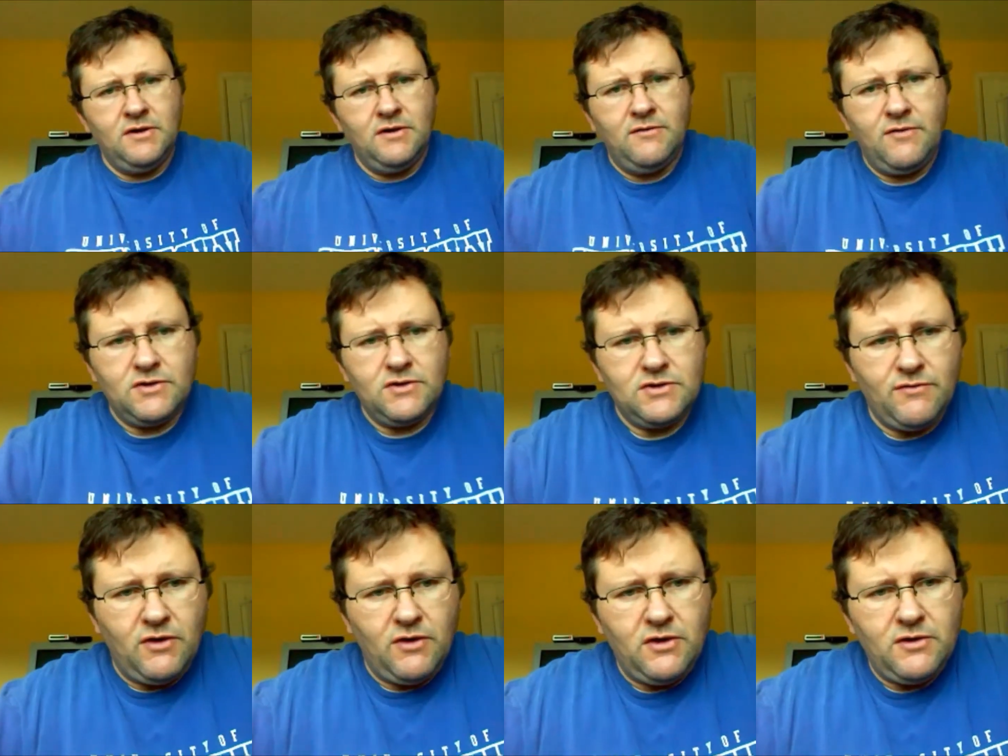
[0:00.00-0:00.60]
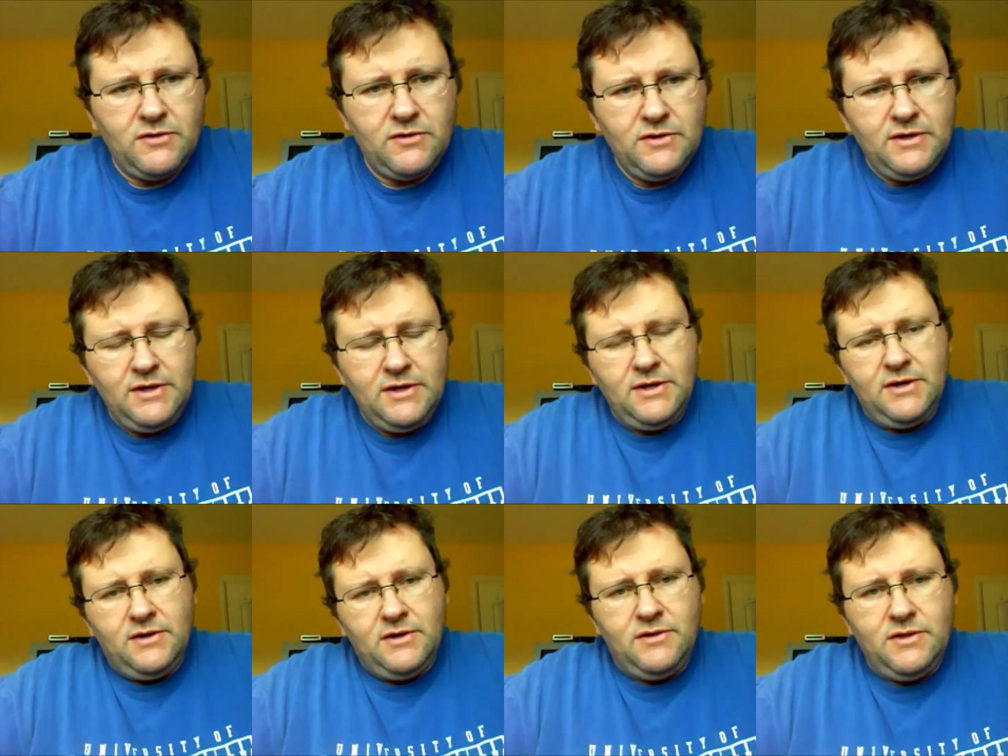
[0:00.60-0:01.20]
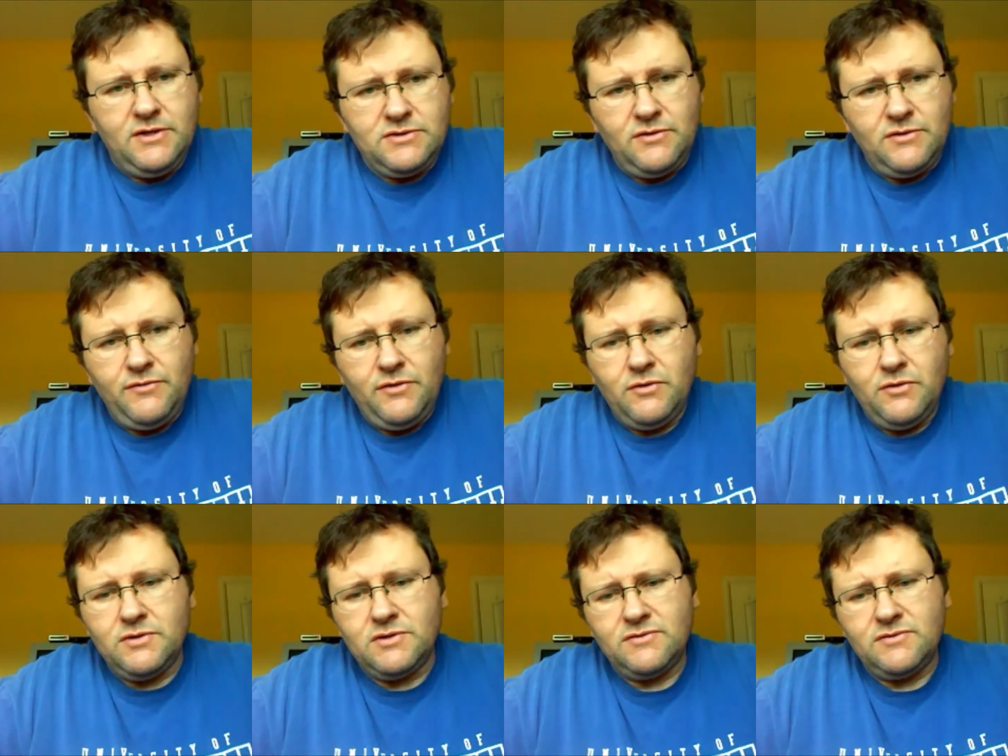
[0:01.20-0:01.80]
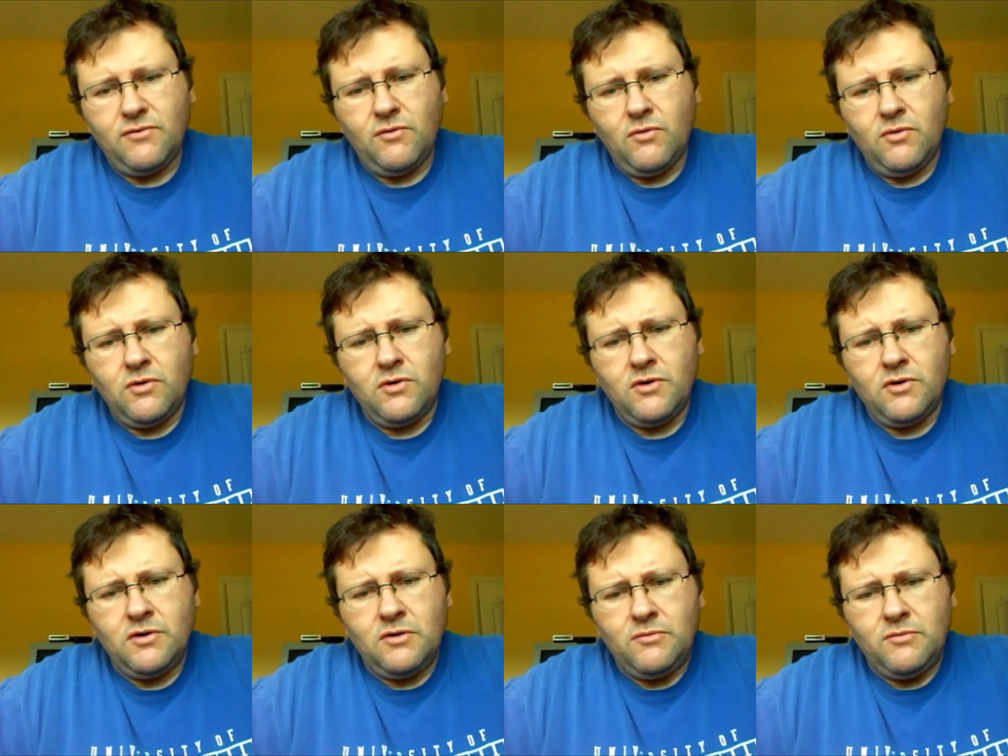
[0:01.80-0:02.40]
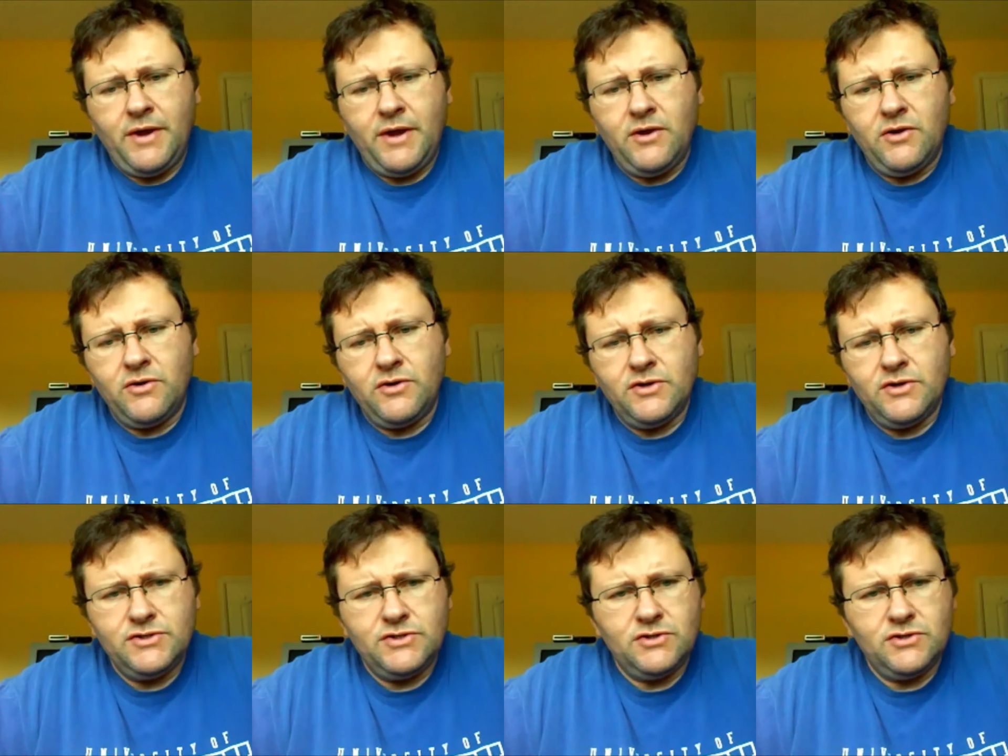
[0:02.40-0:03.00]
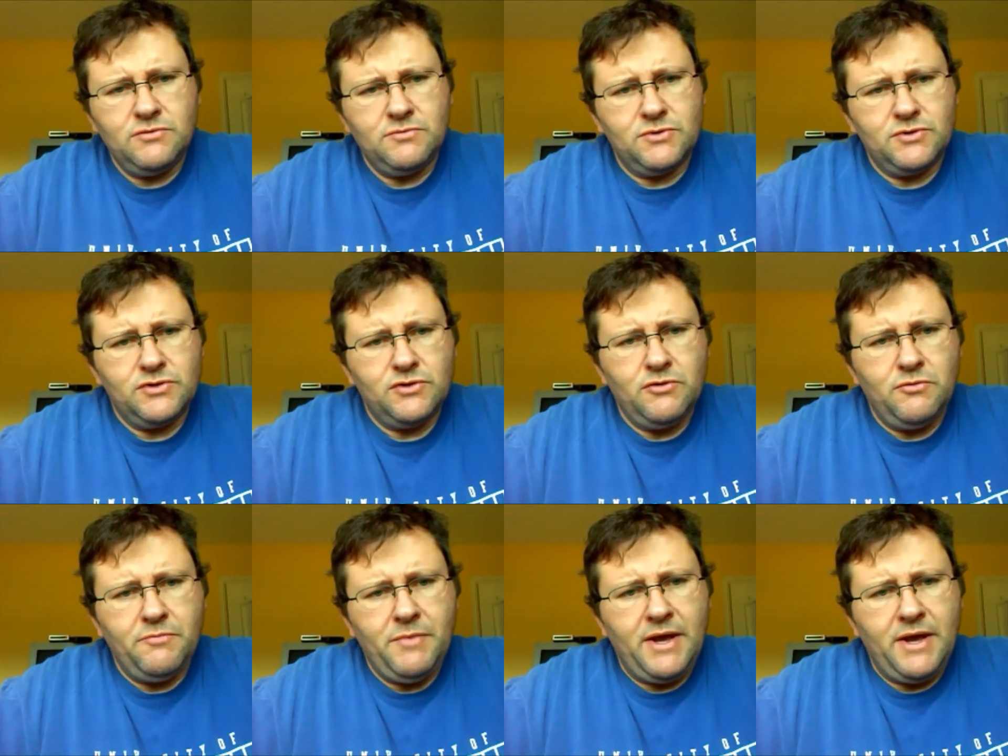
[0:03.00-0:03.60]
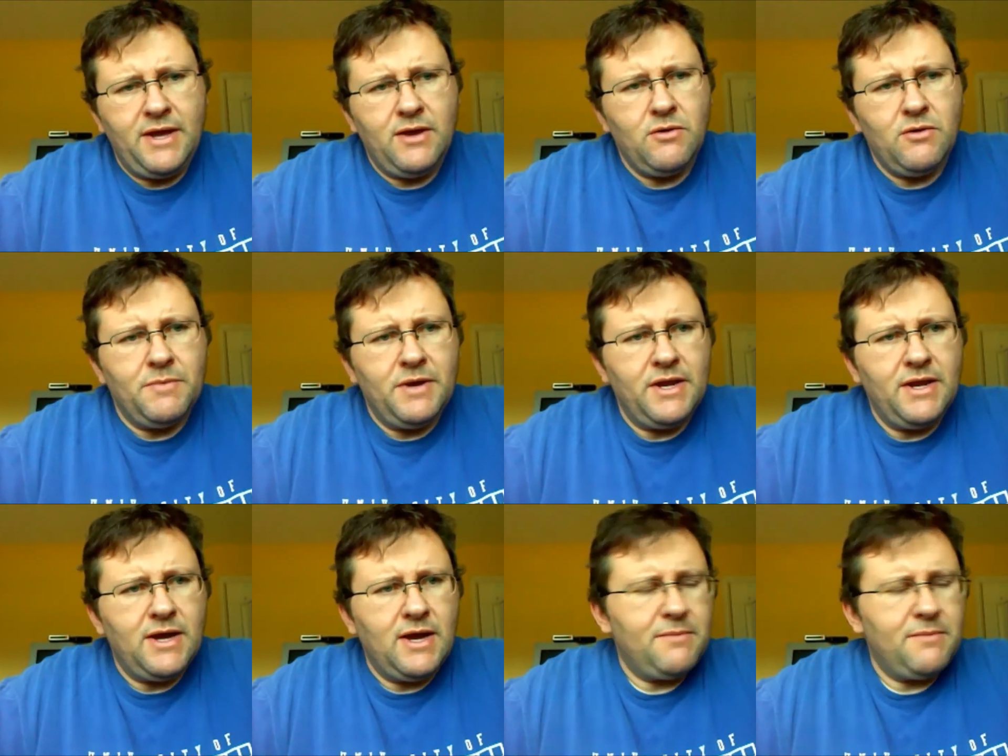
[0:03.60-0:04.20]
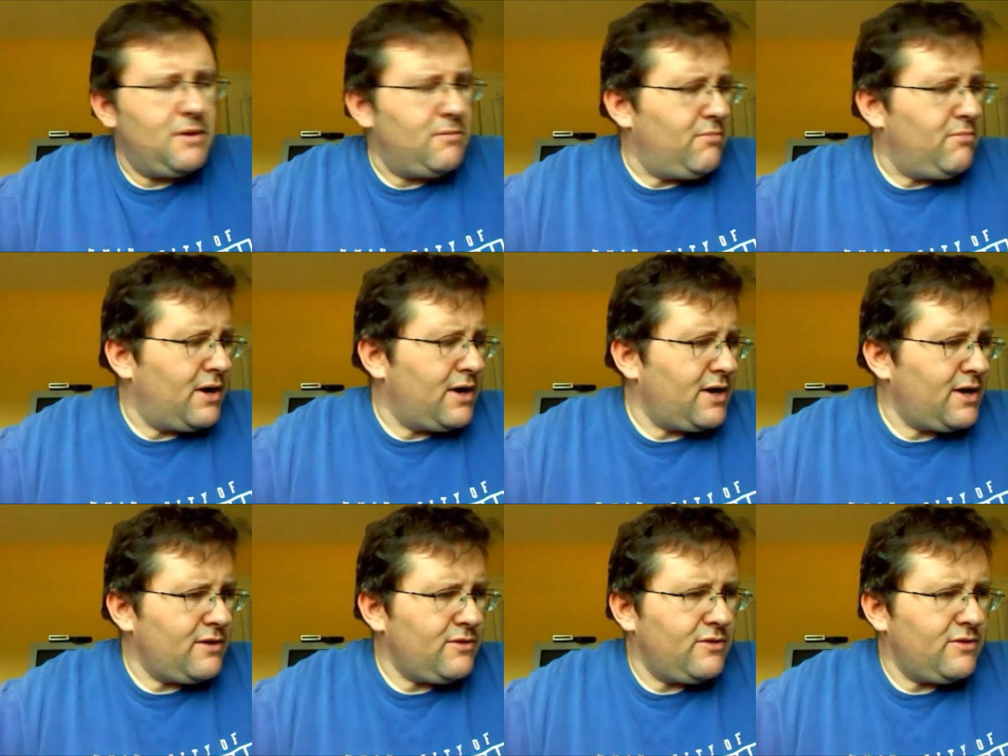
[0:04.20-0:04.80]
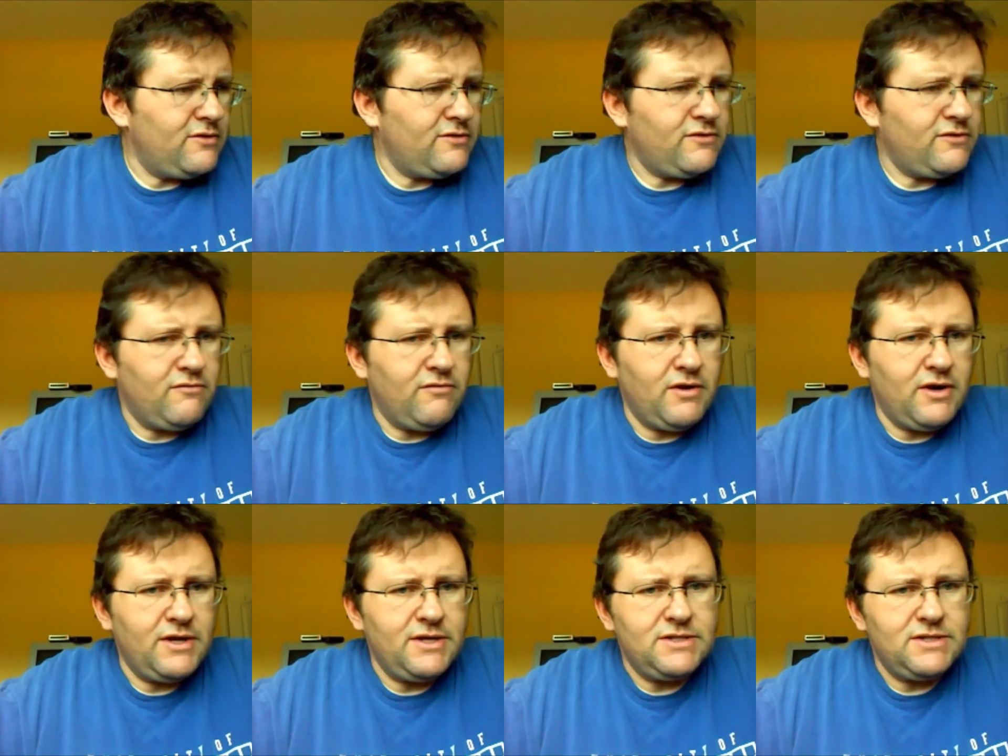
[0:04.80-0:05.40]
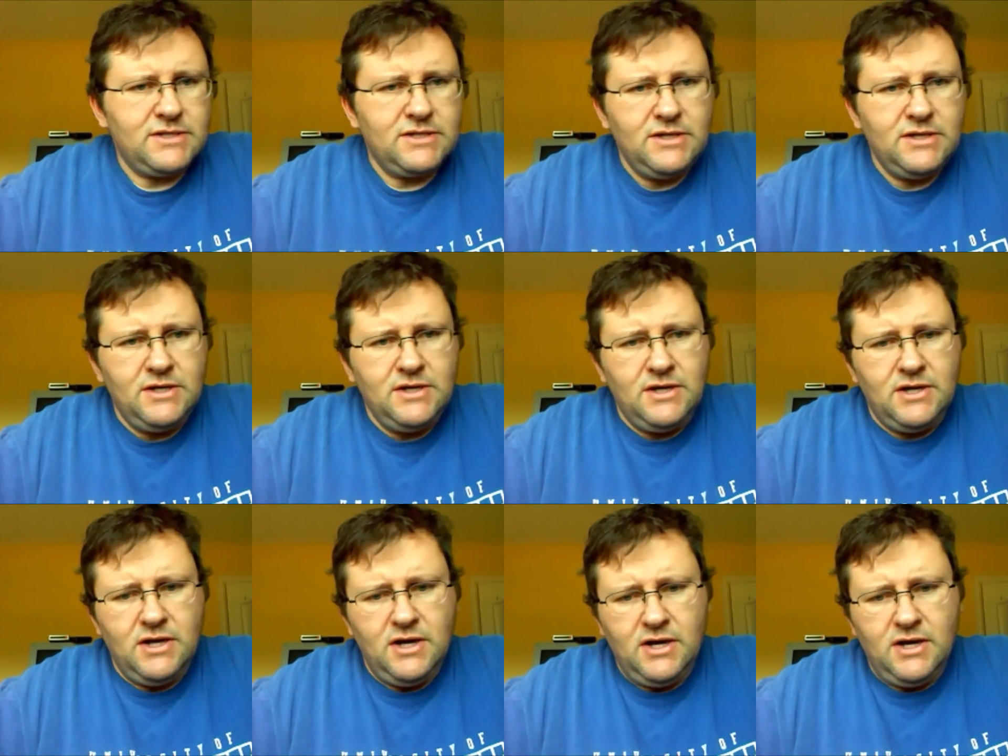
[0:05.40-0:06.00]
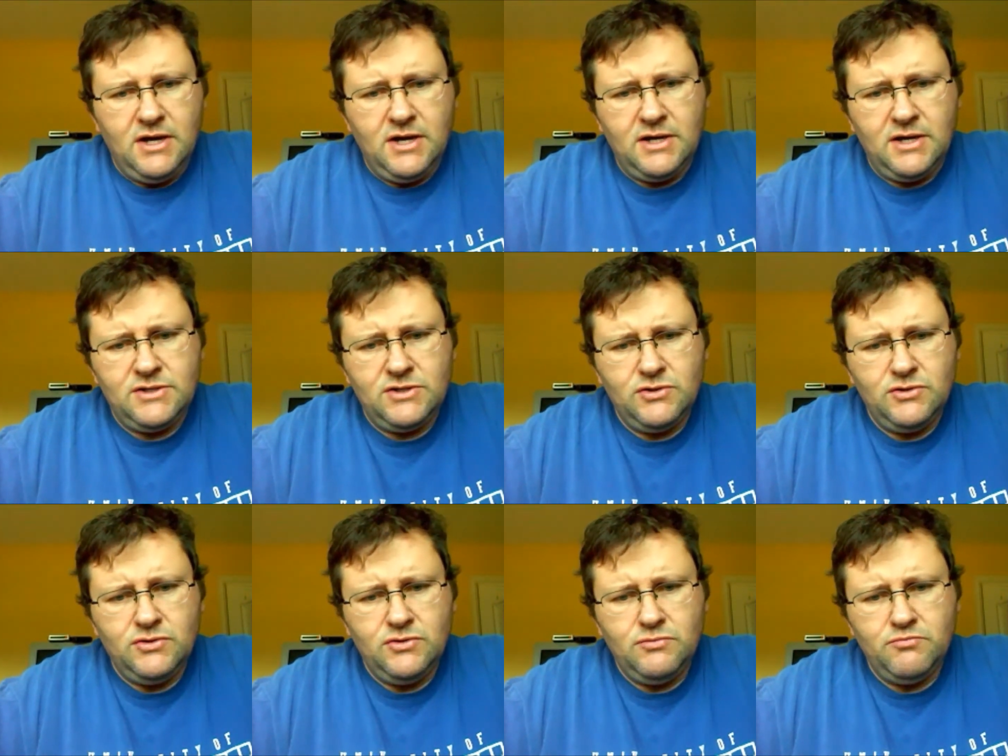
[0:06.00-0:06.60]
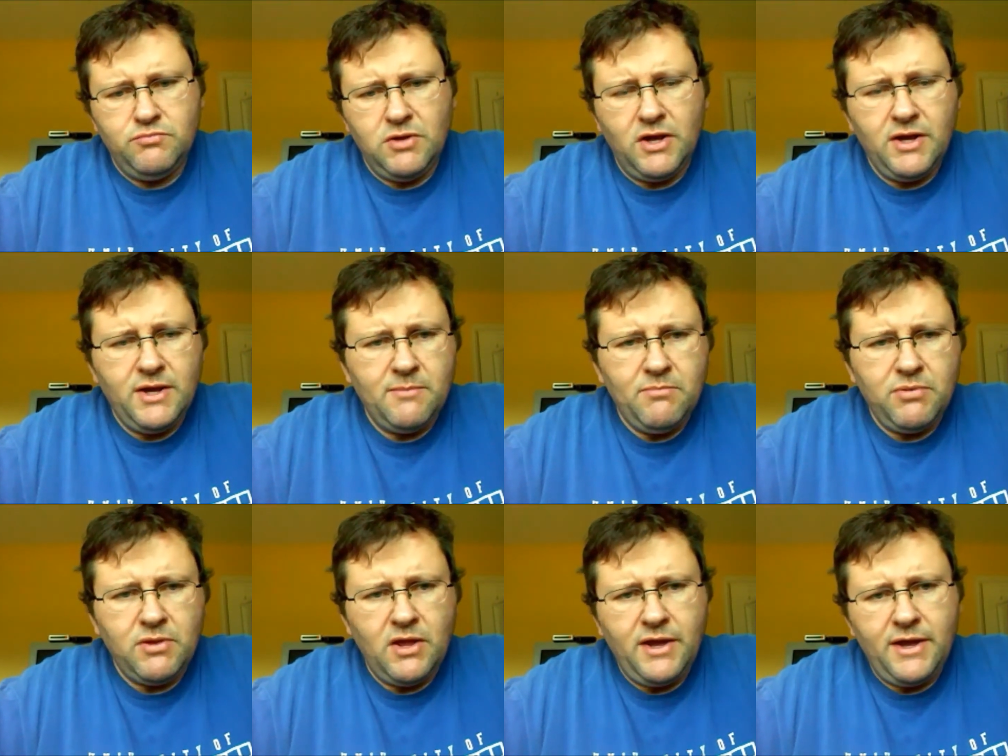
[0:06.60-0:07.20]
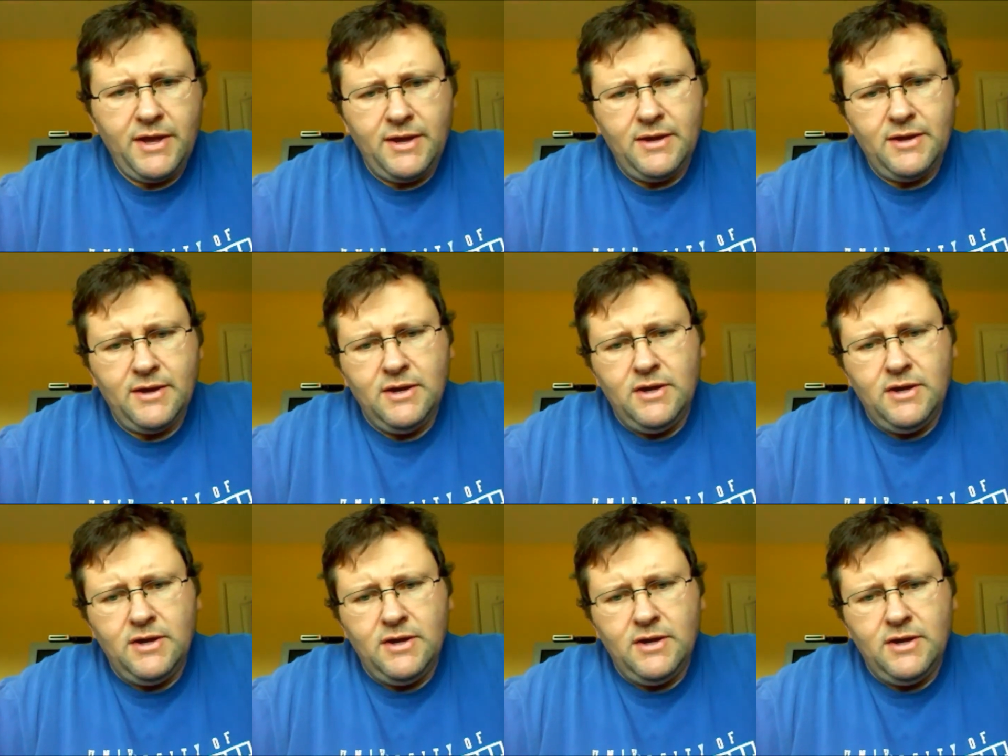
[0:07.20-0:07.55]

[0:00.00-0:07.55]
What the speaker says: First of all, this review is for regular consumers who may or may not be buying this device to plug and play.